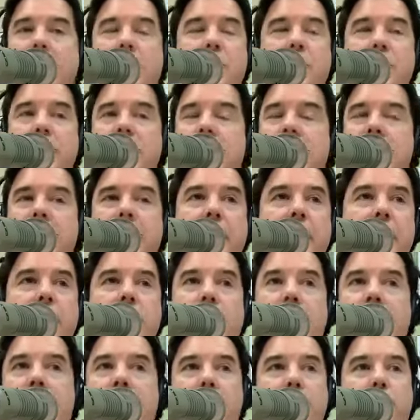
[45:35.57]
It's just letting you
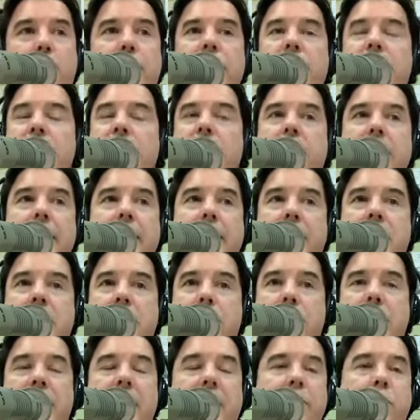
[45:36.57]
know that we're still here.
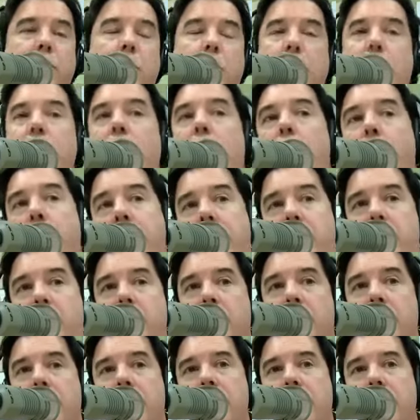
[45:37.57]
We have gone nowhere.